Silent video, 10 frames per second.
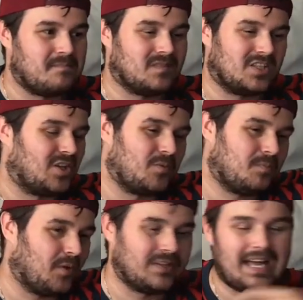you know,
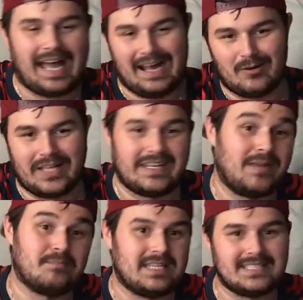putting that out and
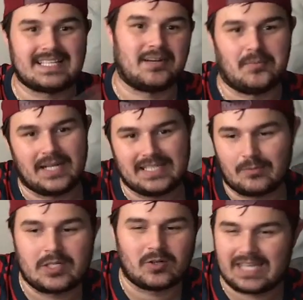then me celebrating that
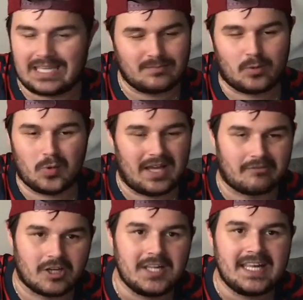we got Kane. But
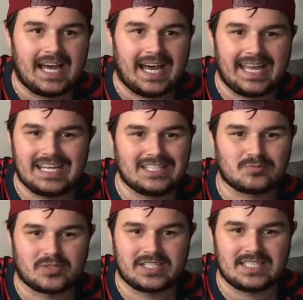whatever, it is
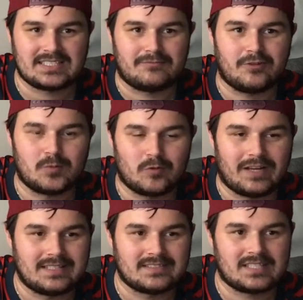what it is. And football
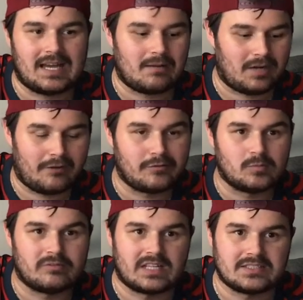fans are
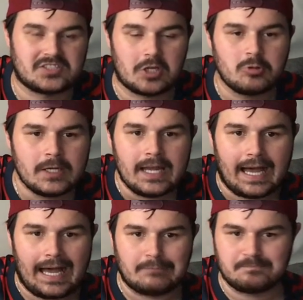football fans. So,
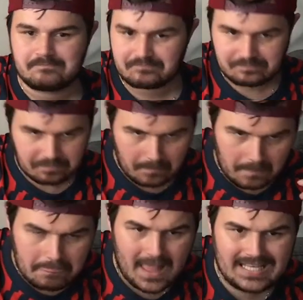
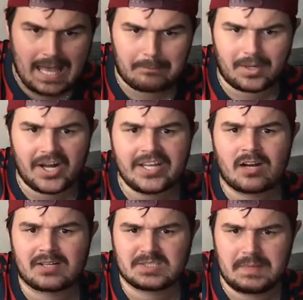yeah, Bayern
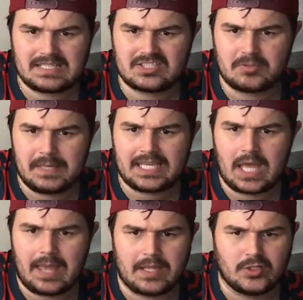are expected to make
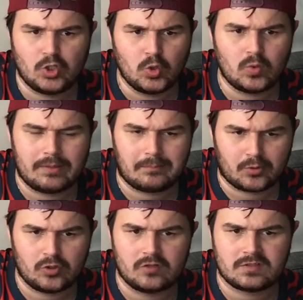a new
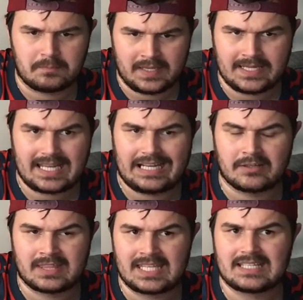improved bid. And I
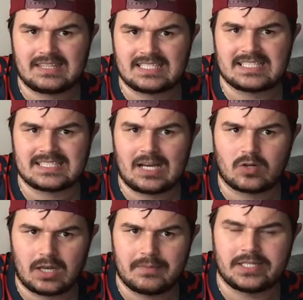think this is now
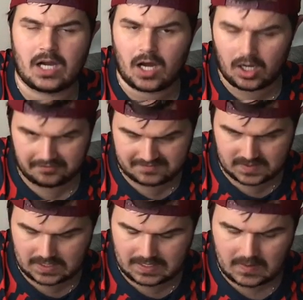coming
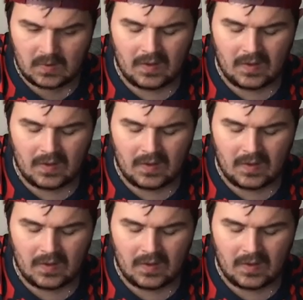after